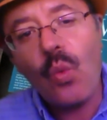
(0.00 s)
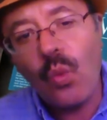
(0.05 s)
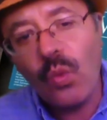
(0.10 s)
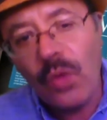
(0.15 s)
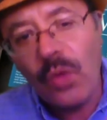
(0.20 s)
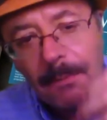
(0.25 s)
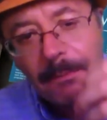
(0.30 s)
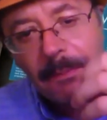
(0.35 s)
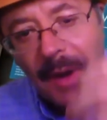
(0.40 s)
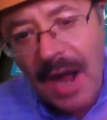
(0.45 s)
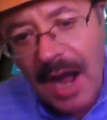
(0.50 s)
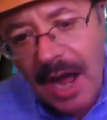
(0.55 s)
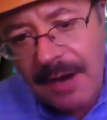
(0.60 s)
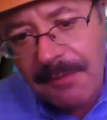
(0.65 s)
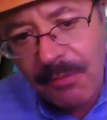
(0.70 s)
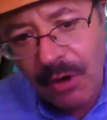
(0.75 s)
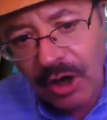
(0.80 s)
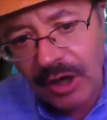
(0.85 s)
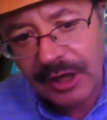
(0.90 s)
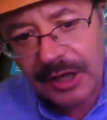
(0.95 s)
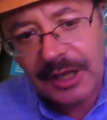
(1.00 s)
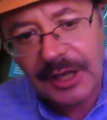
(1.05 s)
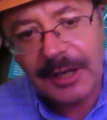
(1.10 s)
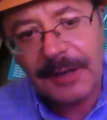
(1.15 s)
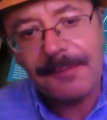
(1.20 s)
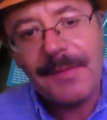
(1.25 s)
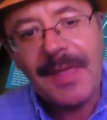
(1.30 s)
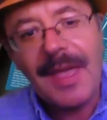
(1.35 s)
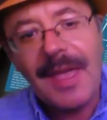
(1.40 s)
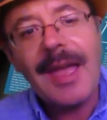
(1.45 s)
the bond
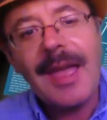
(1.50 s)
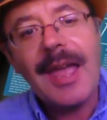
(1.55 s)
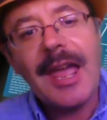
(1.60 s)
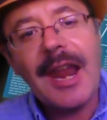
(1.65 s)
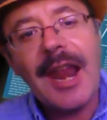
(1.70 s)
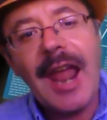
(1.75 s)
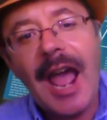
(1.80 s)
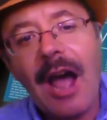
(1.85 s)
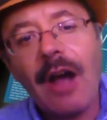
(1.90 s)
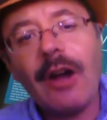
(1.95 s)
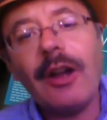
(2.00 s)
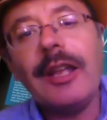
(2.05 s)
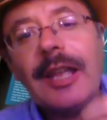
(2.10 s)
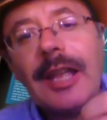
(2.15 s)
market and how